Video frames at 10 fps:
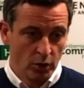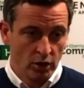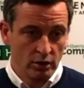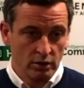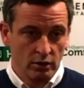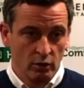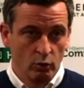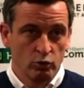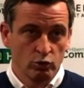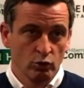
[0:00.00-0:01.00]
But
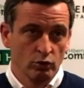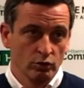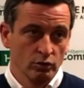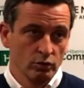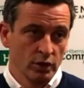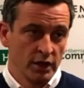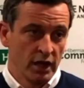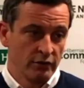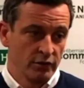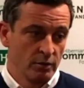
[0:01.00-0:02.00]
also, in
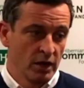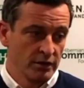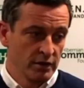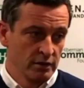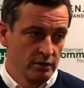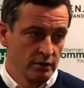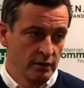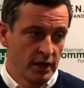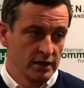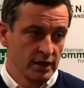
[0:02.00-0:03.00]
the aftermath of
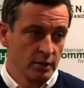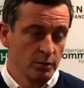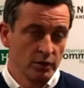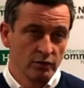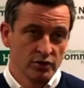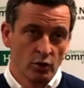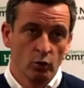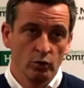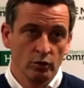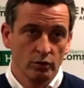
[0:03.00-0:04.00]
that type of
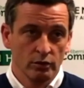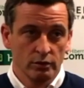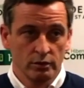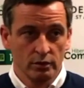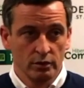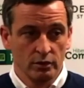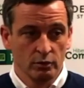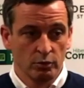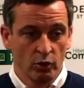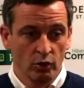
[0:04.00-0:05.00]
result,
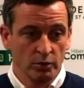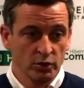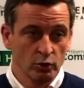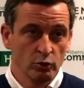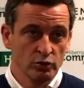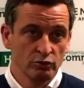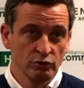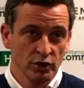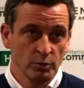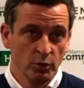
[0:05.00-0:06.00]
you'll probably be told you're
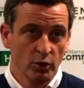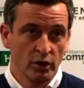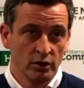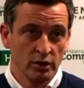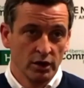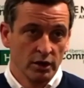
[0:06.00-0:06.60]
really poor.